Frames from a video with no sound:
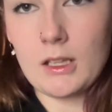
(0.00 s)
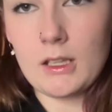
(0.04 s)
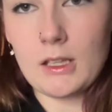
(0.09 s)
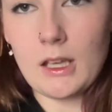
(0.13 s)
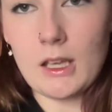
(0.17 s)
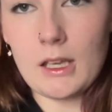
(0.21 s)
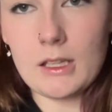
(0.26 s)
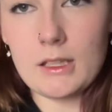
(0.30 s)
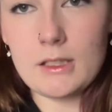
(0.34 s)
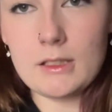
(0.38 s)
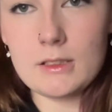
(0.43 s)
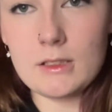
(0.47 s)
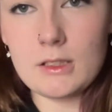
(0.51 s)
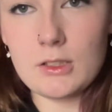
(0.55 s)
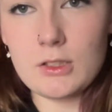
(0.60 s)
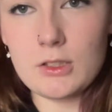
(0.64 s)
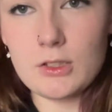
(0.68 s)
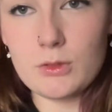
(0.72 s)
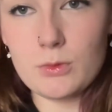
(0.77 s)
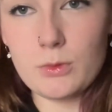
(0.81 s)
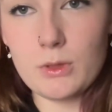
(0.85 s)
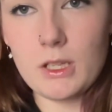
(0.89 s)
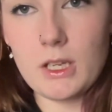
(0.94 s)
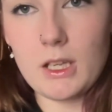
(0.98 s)
Yeah, he's such a
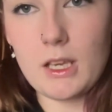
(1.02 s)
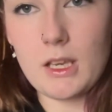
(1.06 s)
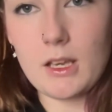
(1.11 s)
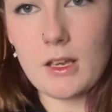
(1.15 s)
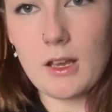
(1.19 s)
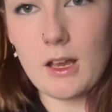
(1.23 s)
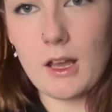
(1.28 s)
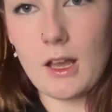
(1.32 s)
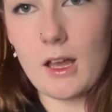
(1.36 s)
sweetie.